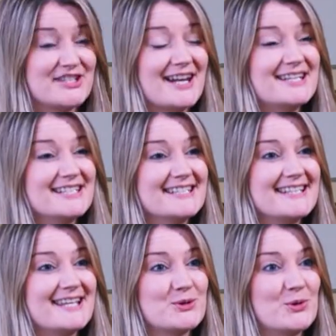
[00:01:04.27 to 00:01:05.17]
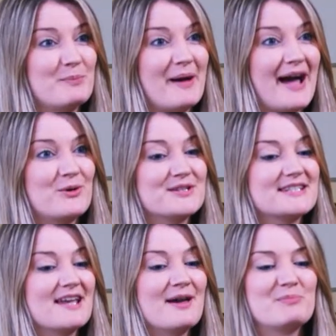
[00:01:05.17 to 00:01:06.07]
challenges. It's all about
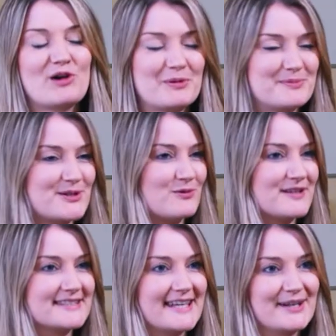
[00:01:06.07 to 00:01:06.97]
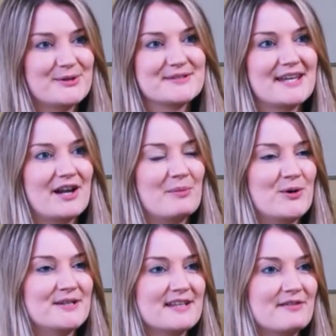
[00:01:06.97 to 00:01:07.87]
problem solving skills, and our
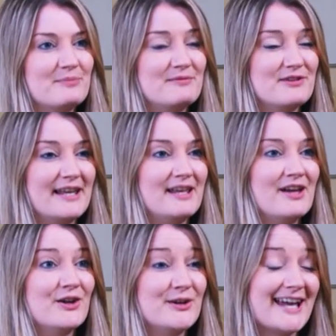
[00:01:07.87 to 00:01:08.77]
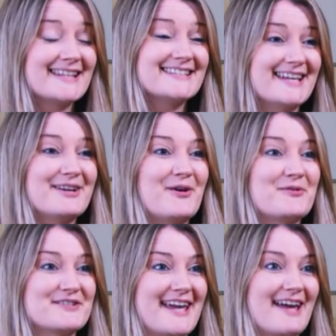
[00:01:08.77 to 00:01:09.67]
boys have been really good at it and
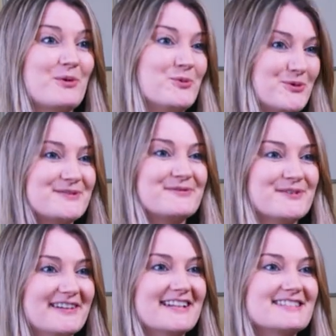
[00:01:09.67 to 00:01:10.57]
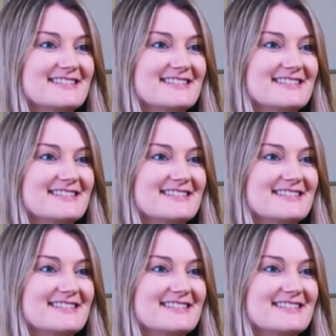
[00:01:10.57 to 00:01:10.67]
often get awards for it.